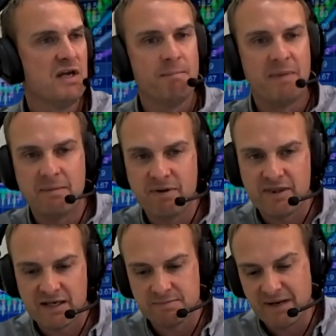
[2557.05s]
Maybe
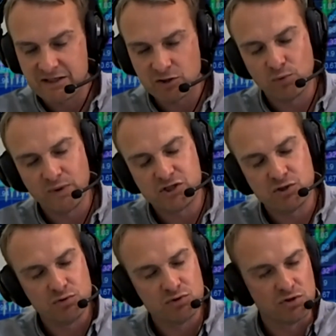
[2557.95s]
there's medical
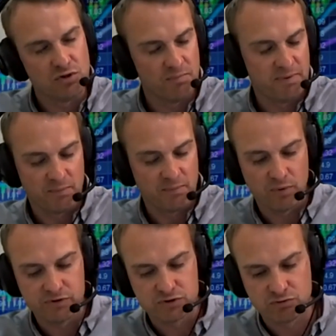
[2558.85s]
issues and people
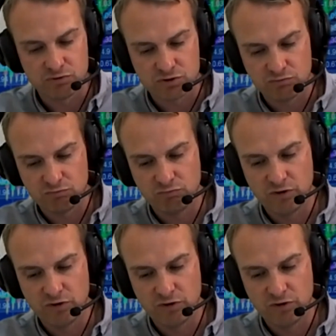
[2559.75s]
want to